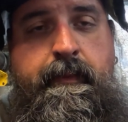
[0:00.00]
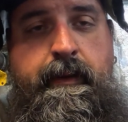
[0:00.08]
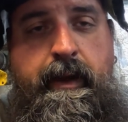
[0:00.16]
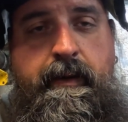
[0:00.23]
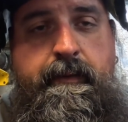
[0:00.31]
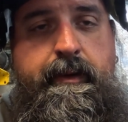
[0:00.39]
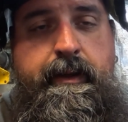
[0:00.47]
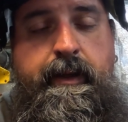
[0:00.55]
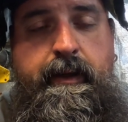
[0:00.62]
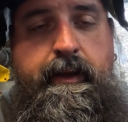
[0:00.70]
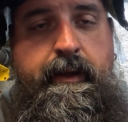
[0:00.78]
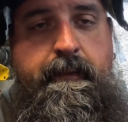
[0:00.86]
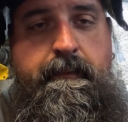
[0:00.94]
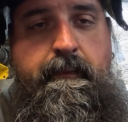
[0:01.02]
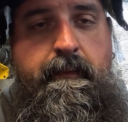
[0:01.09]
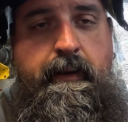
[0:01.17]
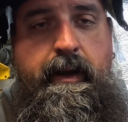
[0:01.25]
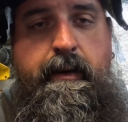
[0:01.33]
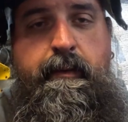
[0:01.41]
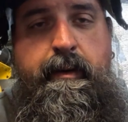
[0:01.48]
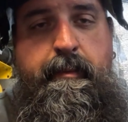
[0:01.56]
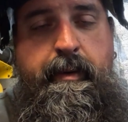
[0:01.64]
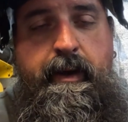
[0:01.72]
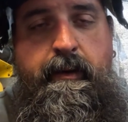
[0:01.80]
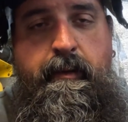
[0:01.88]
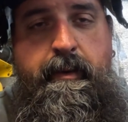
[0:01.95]
Everything. I don't want to
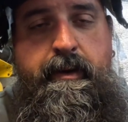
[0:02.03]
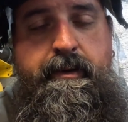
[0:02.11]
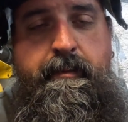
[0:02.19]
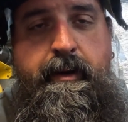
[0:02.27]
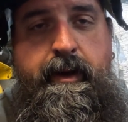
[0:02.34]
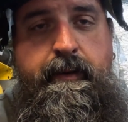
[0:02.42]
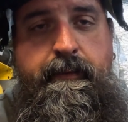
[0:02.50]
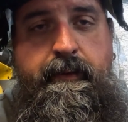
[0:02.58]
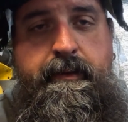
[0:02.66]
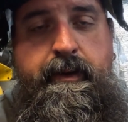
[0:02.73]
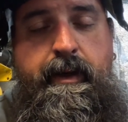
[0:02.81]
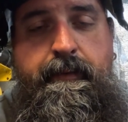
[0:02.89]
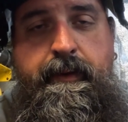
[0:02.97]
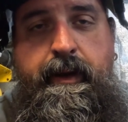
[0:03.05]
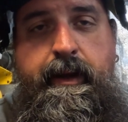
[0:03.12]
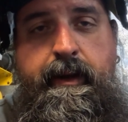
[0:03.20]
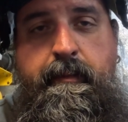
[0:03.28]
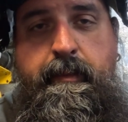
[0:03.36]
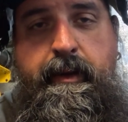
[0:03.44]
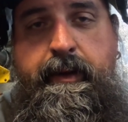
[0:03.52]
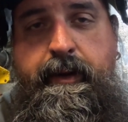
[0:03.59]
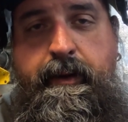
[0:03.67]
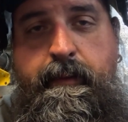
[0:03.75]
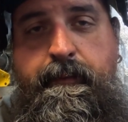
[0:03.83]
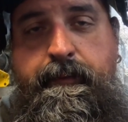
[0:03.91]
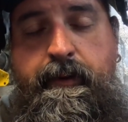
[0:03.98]
pay a whole bunch of money for stuff that I can build at
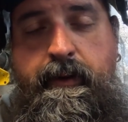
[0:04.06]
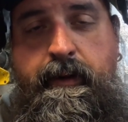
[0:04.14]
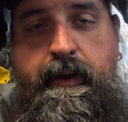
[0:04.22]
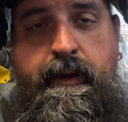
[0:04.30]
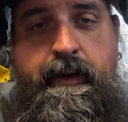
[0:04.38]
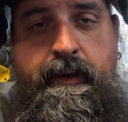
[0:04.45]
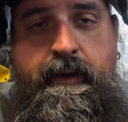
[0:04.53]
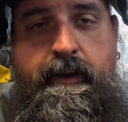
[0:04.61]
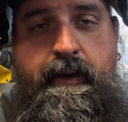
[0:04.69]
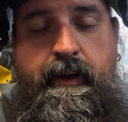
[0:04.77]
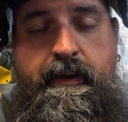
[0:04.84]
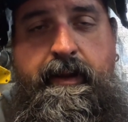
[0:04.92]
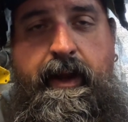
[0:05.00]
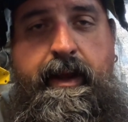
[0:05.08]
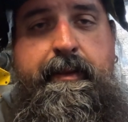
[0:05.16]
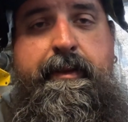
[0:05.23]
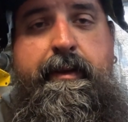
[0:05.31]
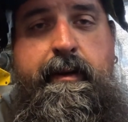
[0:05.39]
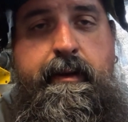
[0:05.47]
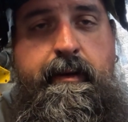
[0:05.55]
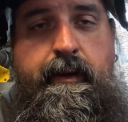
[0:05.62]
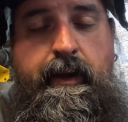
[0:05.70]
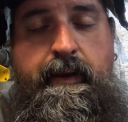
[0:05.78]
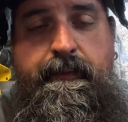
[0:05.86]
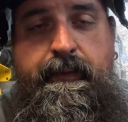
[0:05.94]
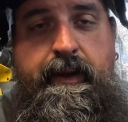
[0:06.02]
home for a tenth,
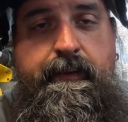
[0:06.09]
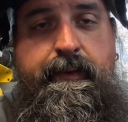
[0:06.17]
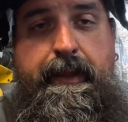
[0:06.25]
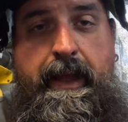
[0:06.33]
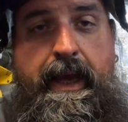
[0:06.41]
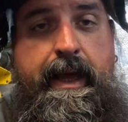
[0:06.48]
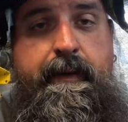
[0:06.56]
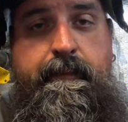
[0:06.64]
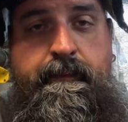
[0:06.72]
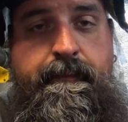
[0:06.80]
if even that.